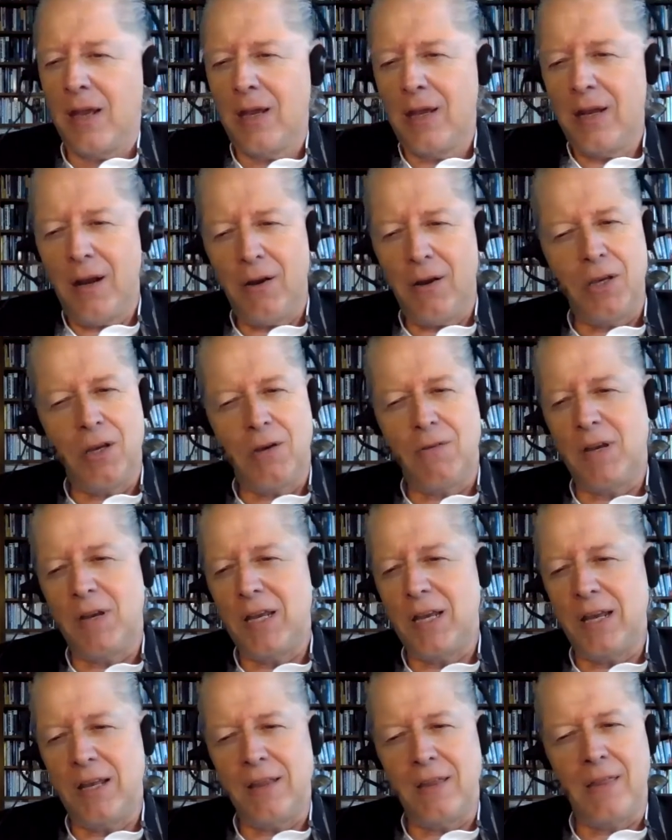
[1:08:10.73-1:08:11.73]
you're
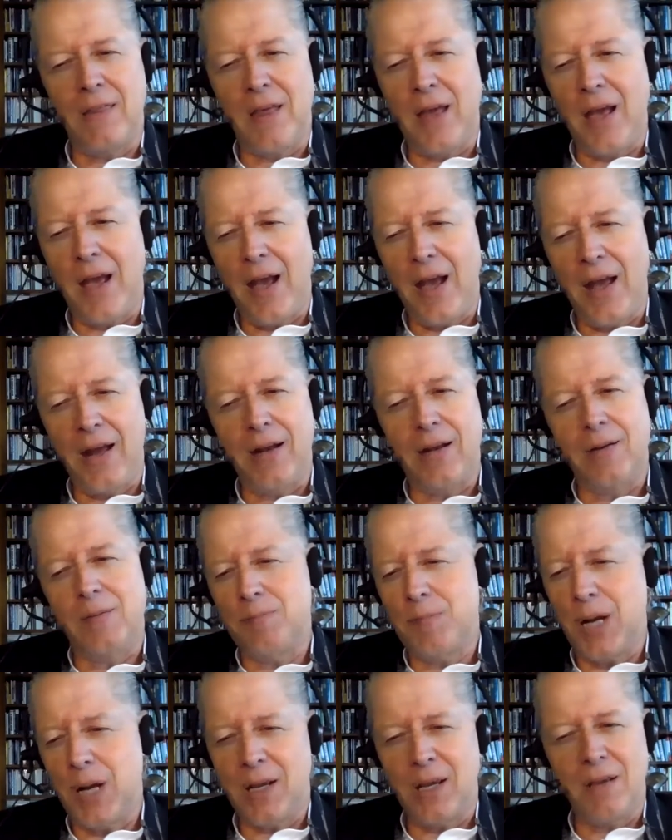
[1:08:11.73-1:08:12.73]
in that
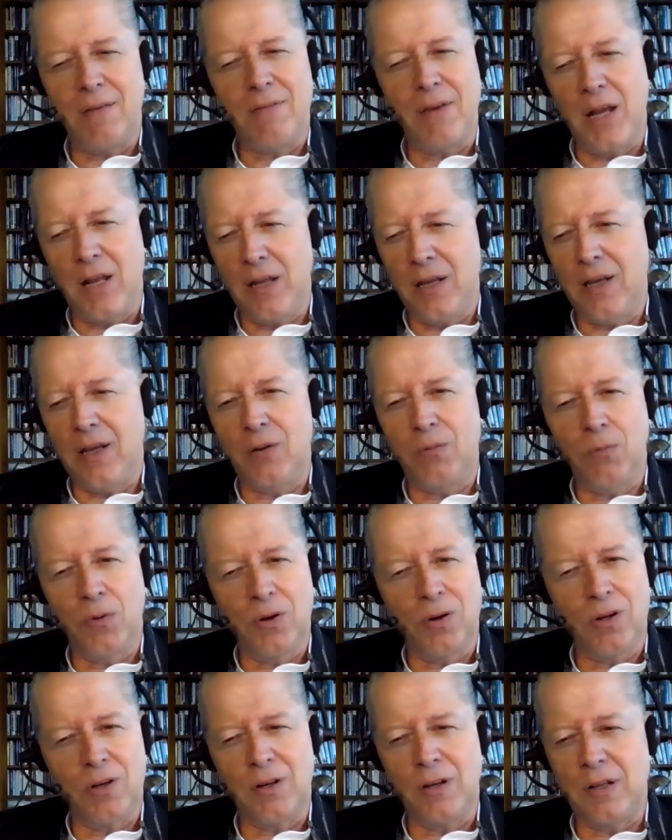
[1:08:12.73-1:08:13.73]
Machiavellian
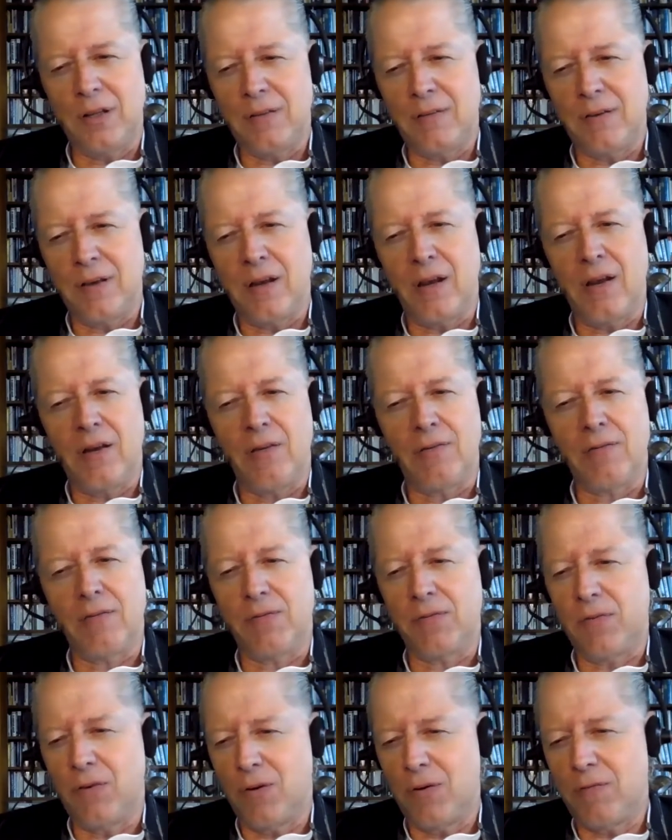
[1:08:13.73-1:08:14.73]
world
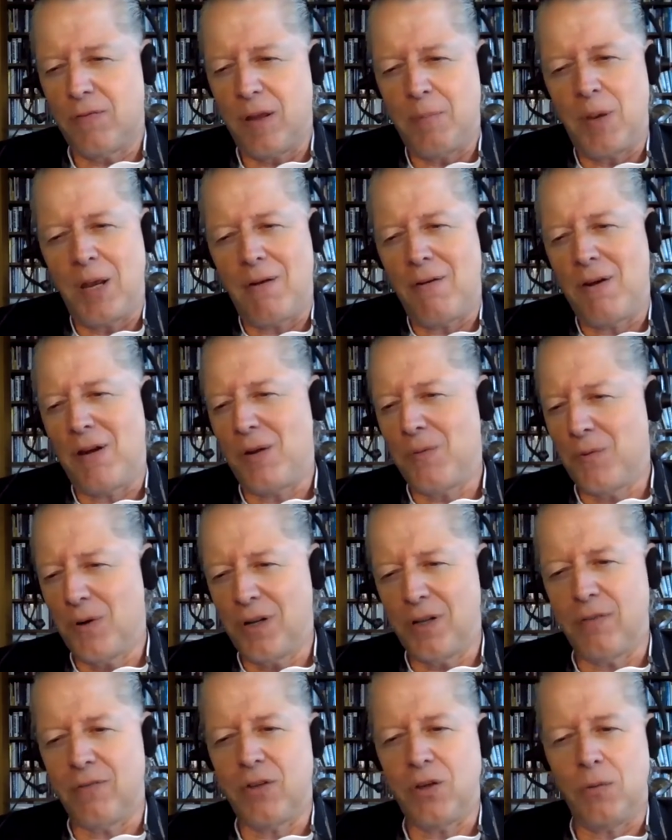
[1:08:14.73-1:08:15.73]
or Weberian
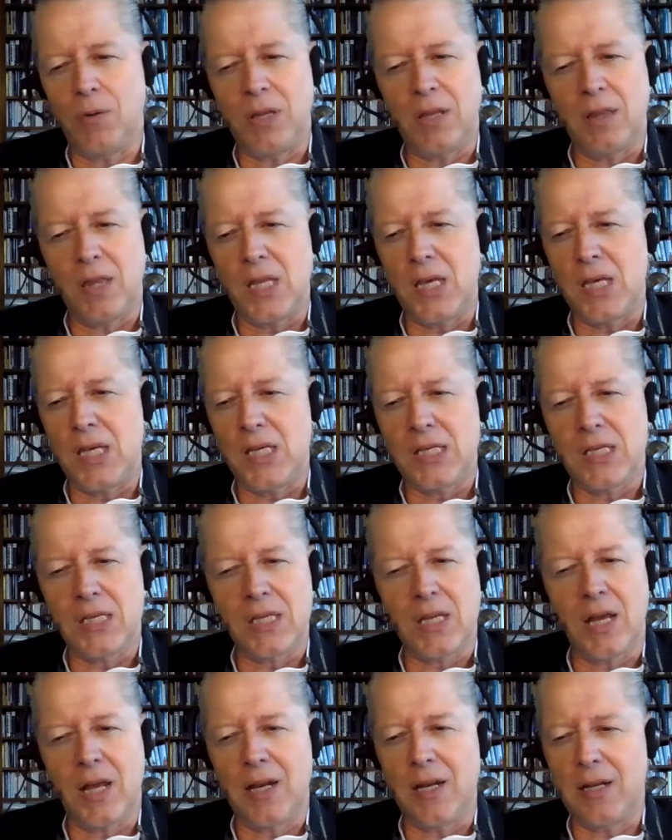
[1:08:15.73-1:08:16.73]
world of doing things
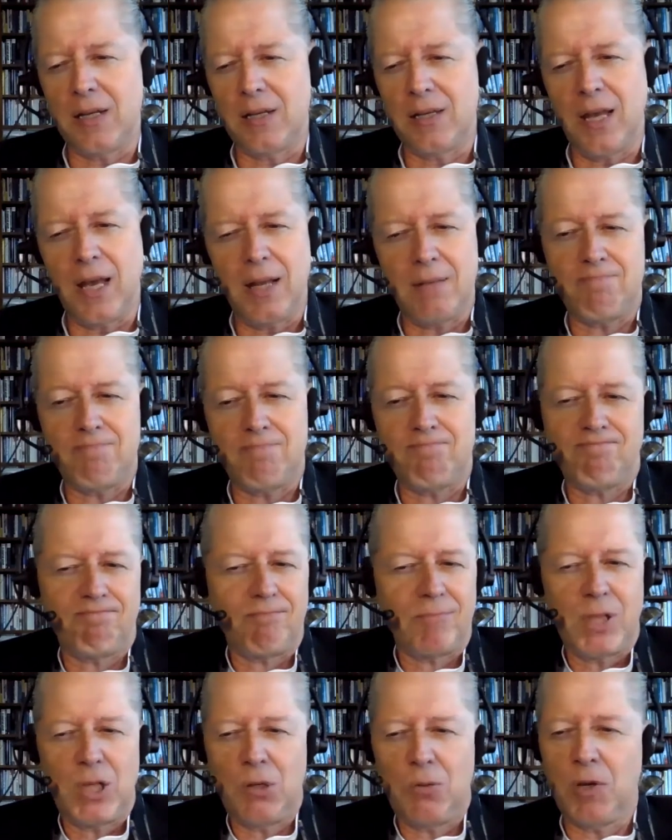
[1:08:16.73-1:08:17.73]
that
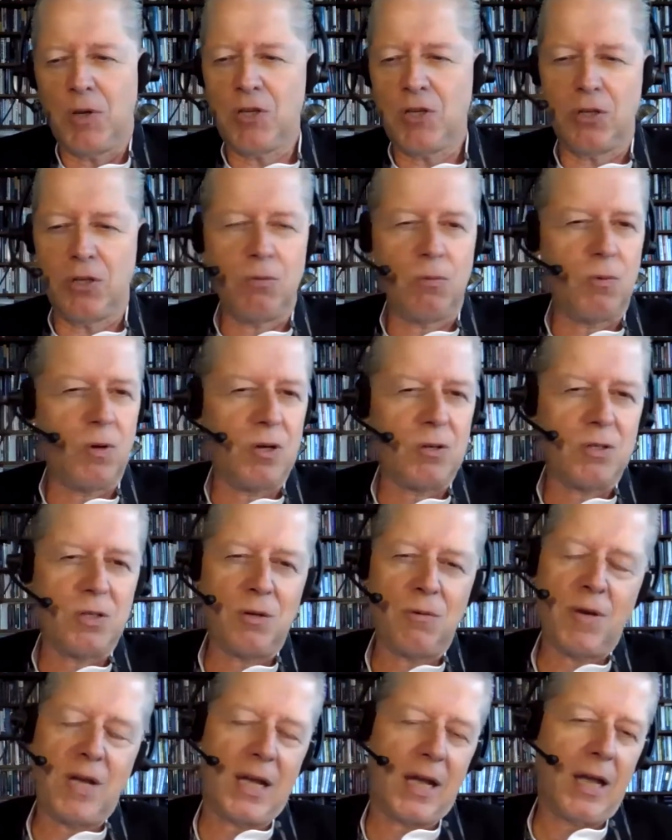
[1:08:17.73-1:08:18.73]
you wish you weren't
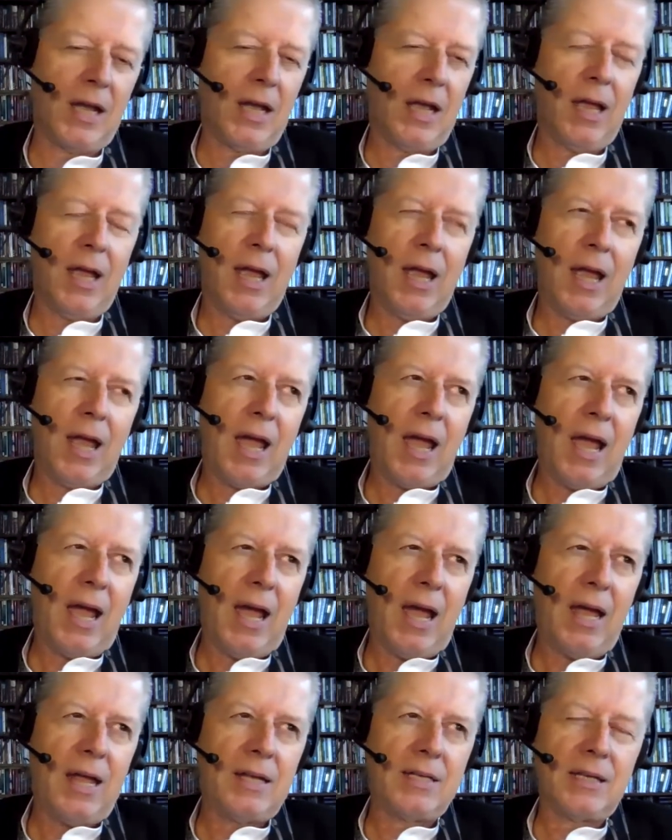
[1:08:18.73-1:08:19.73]
doing.
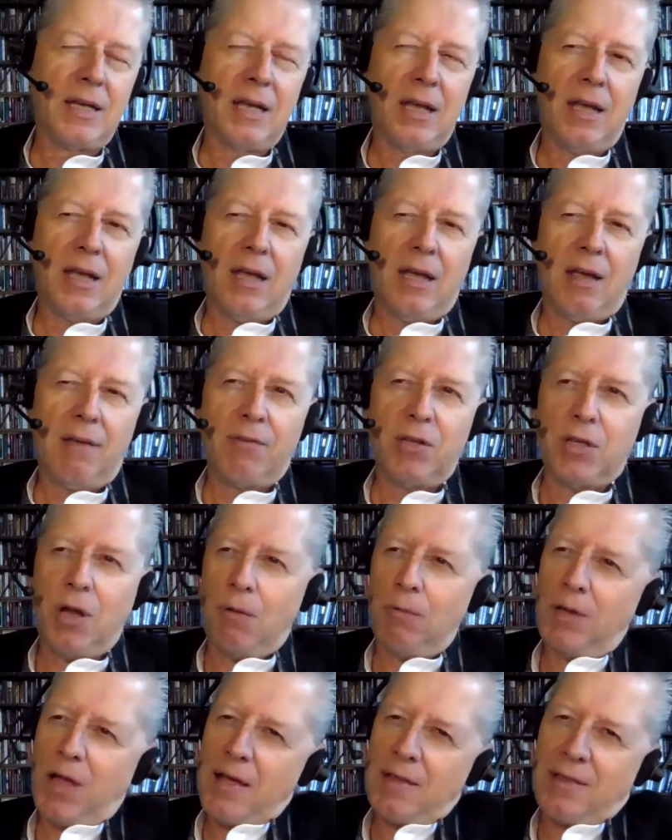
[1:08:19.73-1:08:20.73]
And if you
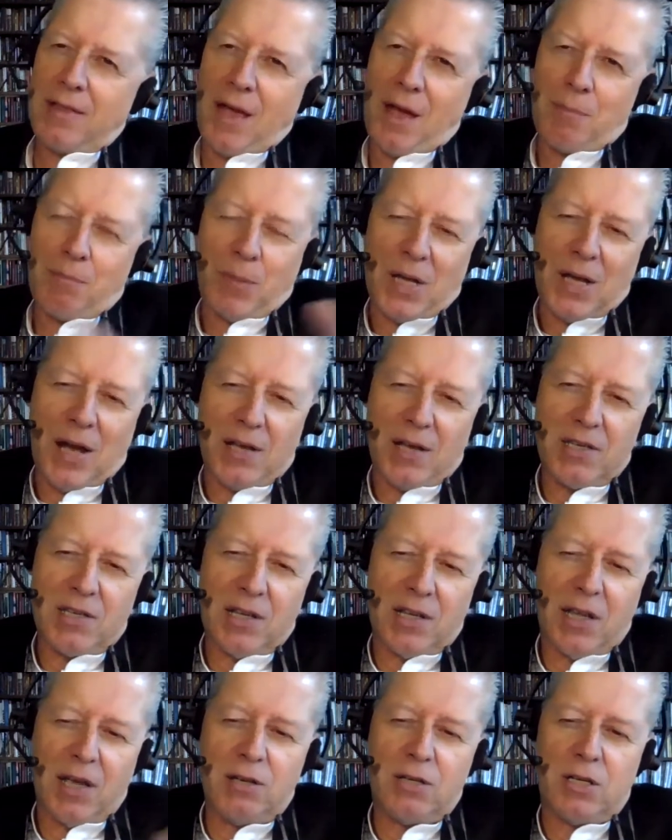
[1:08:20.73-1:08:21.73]
don't like that, be
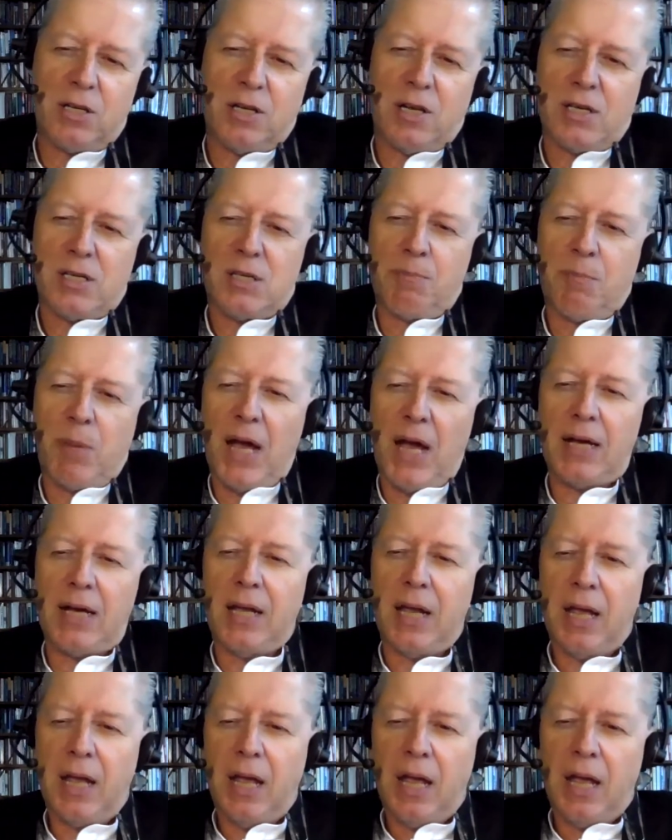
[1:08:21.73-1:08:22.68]
isolationist. But